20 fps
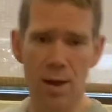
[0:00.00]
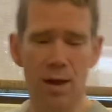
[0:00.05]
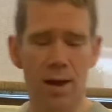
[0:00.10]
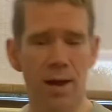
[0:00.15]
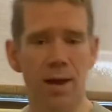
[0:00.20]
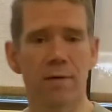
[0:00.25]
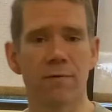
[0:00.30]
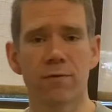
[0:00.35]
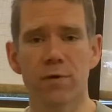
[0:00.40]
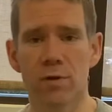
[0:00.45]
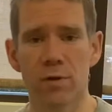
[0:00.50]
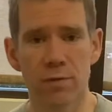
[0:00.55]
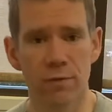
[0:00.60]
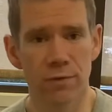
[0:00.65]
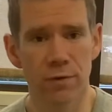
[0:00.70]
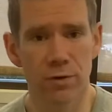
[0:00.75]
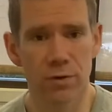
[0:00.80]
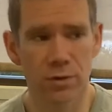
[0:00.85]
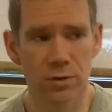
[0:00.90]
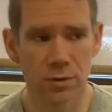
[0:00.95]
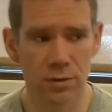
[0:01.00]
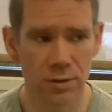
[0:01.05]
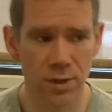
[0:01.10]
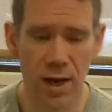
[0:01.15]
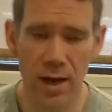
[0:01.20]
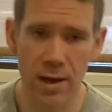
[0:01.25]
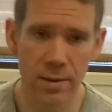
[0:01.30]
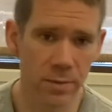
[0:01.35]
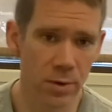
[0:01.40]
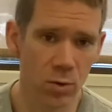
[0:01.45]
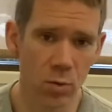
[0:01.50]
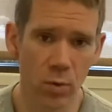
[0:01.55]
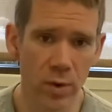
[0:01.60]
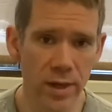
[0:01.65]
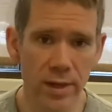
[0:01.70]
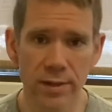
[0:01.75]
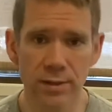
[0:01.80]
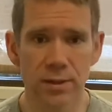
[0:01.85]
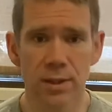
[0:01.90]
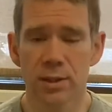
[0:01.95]
And for the first time in
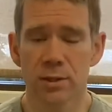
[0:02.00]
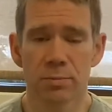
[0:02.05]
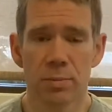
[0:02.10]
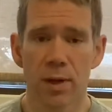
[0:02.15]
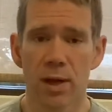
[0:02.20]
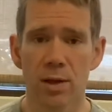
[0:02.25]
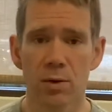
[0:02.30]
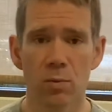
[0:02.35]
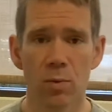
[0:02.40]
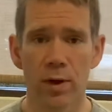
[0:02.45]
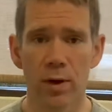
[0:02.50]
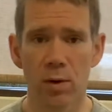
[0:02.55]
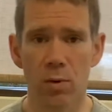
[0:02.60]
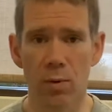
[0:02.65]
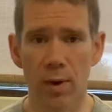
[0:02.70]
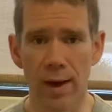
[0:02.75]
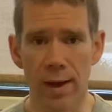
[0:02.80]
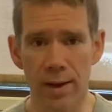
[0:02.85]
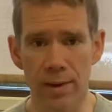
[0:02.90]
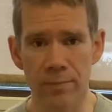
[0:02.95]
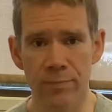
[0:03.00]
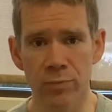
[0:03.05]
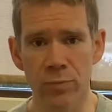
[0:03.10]
weeks, his pain went away.